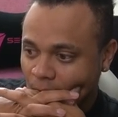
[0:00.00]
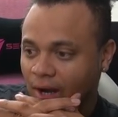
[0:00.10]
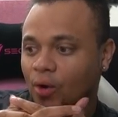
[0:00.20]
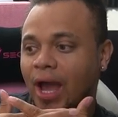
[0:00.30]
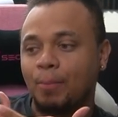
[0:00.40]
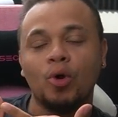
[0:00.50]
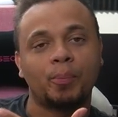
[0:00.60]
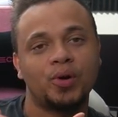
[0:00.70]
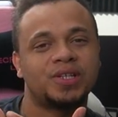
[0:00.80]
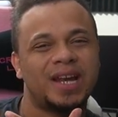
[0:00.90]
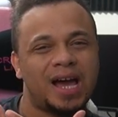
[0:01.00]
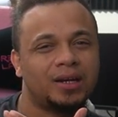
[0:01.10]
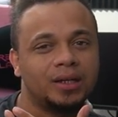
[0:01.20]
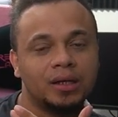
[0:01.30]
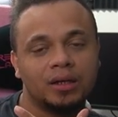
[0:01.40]
had more
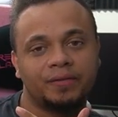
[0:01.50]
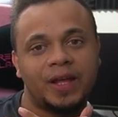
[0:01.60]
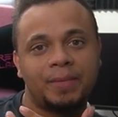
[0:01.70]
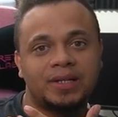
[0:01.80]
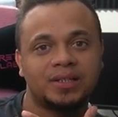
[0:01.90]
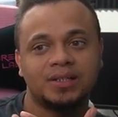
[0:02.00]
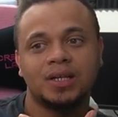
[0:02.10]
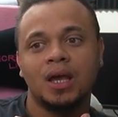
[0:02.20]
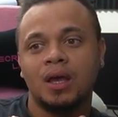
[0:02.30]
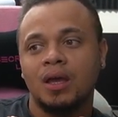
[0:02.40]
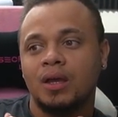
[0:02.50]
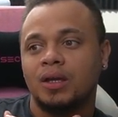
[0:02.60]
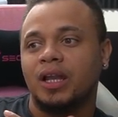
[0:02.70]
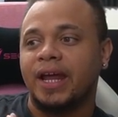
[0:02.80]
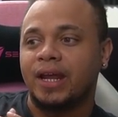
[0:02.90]
personality, if that makes sense.
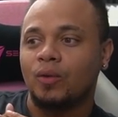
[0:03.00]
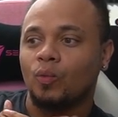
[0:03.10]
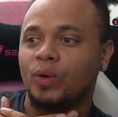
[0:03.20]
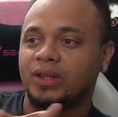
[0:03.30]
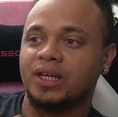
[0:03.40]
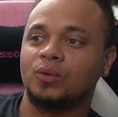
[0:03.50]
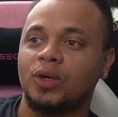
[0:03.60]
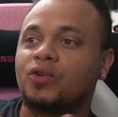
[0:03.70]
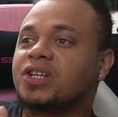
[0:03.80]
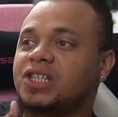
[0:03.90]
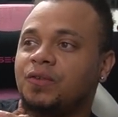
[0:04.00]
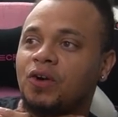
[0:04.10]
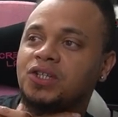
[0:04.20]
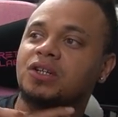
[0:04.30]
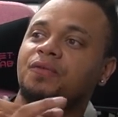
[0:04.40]
Like, with Chris's
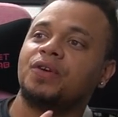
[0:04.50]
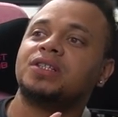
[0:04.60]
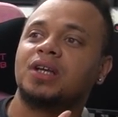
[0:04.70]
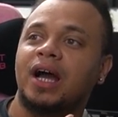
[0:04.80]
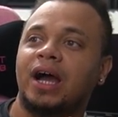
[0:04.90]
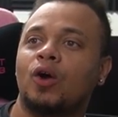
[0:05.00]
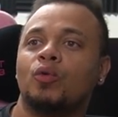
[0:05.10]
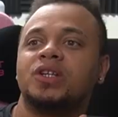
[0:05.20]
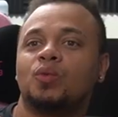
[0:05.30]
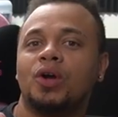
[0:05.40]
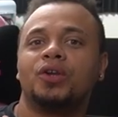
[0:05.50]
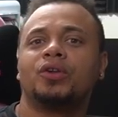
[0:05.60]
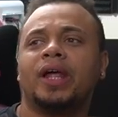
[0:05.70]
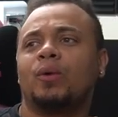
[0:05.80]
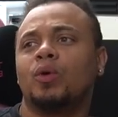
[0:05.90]
version of Frieza, I always
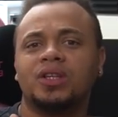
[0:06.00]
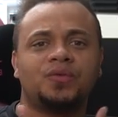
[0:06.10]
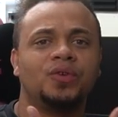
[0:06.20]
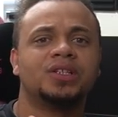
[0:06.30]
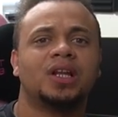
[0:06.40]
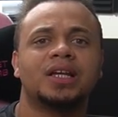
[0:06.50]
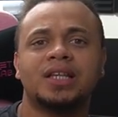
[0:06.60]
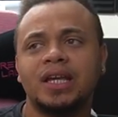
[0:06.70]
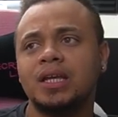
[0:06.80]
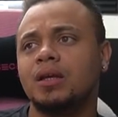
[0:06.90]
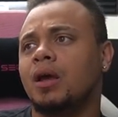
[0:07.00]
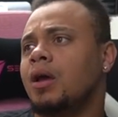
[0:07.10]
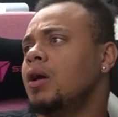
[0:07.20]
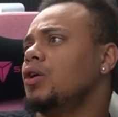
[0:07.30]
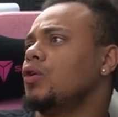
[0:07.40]
wondered, like, what does Frieza like to eat?
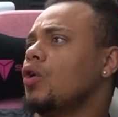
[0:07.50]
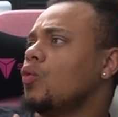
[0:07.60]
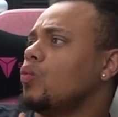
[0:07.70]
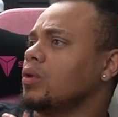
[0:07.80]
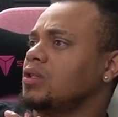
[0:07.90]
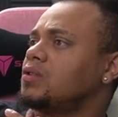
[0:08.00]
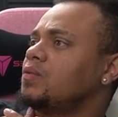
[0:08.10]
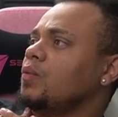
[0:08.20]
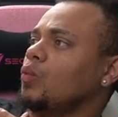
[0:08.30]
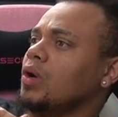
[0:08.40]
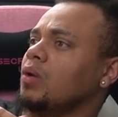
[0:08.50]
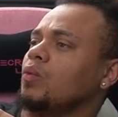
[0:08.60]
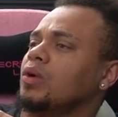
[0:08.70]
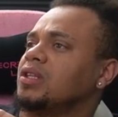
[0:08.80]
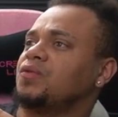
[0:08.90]
You know, what does
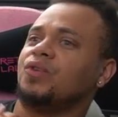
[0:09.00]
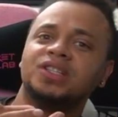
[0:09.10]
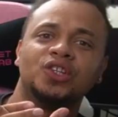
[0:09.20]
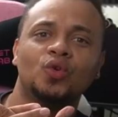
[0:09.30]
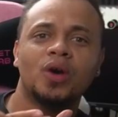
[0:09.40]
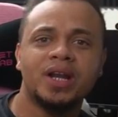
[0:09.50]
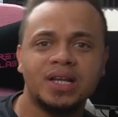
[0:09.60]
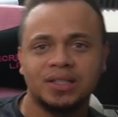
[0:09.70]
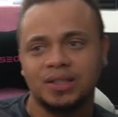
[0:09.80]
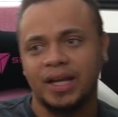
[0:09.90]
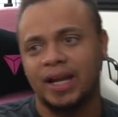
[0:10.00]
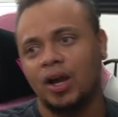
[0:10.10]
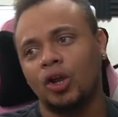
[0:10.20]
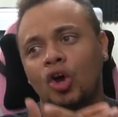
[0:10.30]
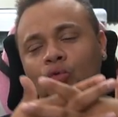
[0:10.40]
Frieza do in his, like,
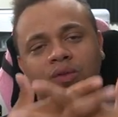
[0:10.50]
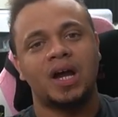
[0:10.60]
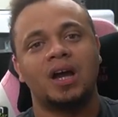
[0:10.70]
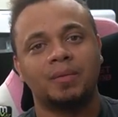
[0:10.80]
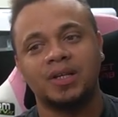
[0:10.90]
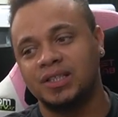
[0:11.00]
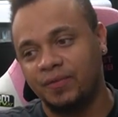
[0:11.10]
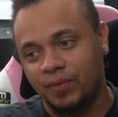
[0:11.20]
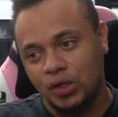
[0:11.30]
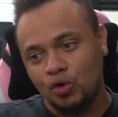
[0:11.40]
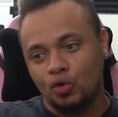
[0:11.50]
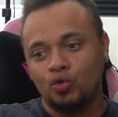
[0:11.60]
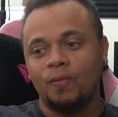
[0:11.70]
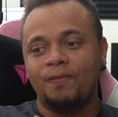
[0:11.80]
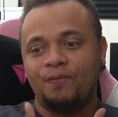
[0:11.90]
alone time? Because, you know,
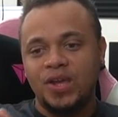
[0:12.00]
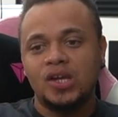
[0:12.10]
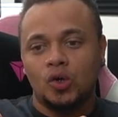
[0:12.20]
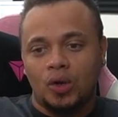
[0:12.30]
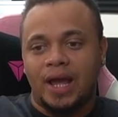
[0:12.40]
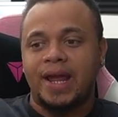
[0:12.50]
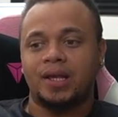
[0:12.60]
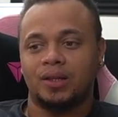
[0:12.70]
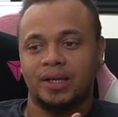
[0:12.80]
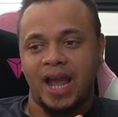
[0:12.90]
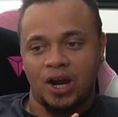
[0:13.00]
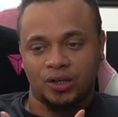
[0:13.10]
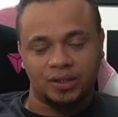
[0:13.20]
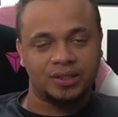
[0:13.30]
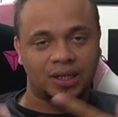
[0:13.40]
you feel like the
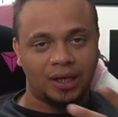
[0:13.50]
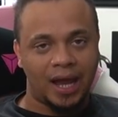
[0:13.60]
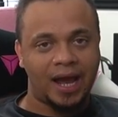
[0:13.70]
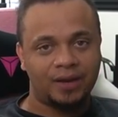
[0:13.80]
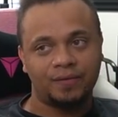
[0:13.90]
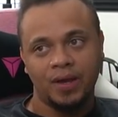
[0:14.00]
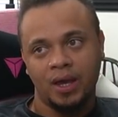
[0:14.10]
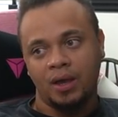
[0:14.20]
character is alive